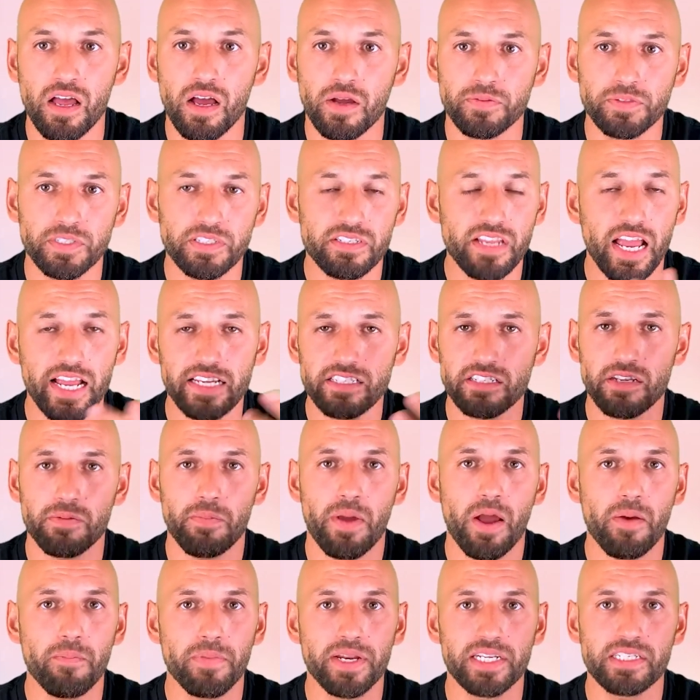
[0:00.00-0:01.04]
just ask them
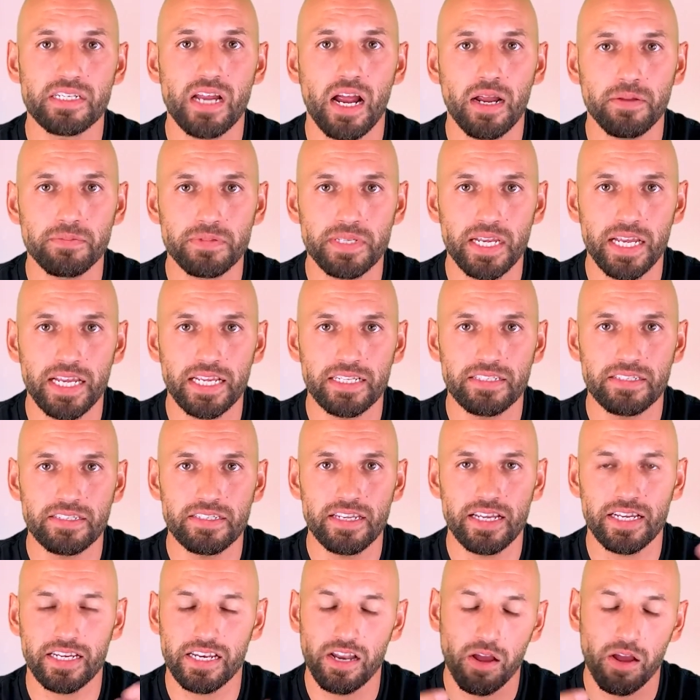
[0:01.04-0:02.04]
how many times they get sick.